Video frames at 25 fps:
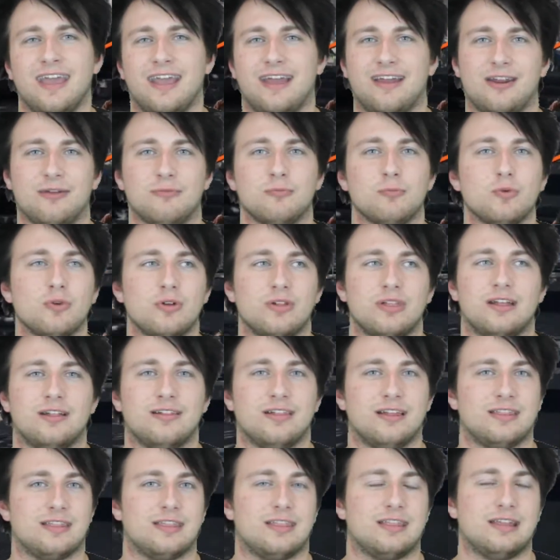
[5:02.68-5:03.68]
And I'm really
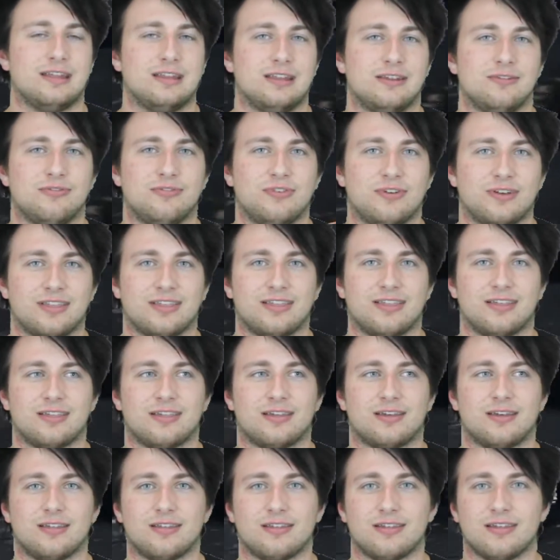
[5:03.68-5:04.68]
glad that they did fix
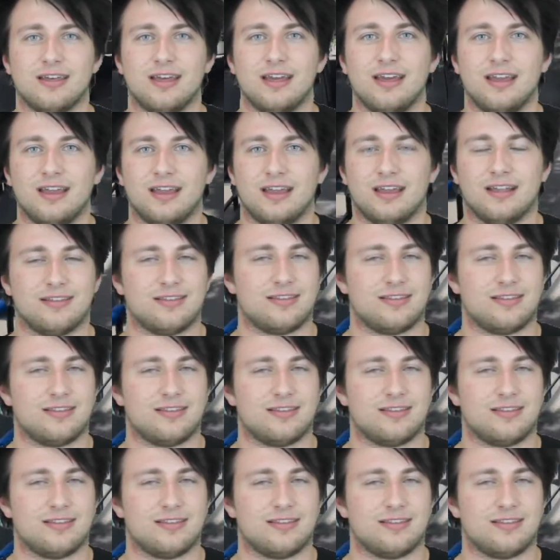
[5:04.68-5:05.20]
this because it